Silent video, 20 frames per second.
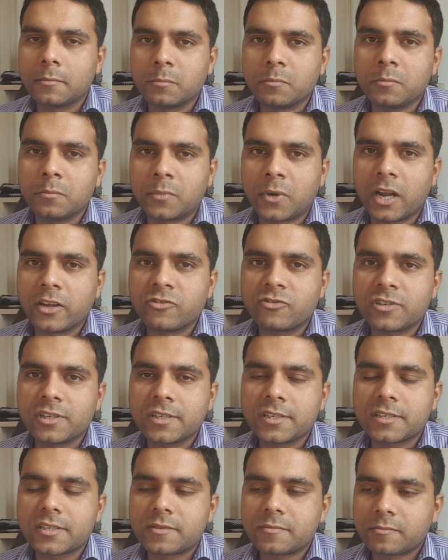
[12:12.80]

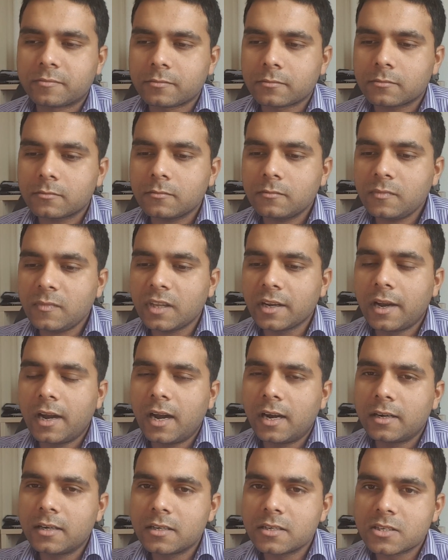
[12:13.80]
branches.
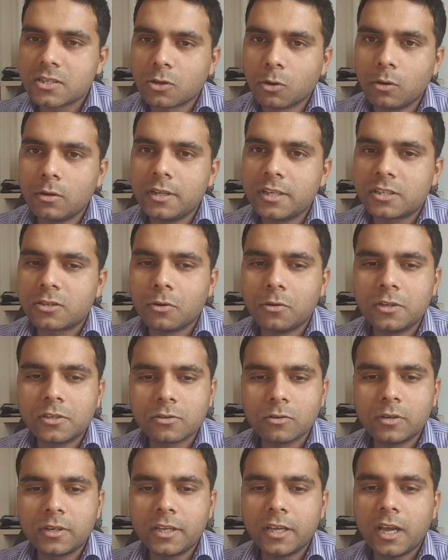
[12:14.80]
And slowly, slowly,
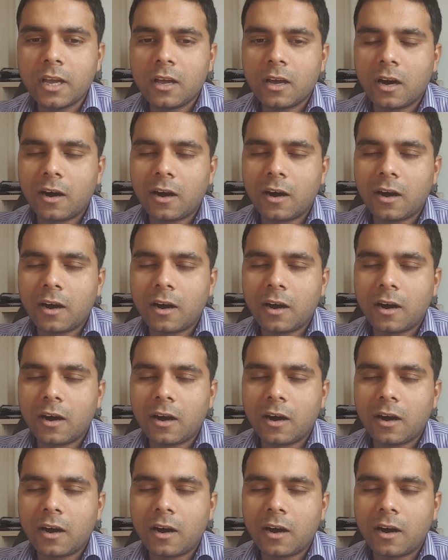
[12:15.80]
slowly,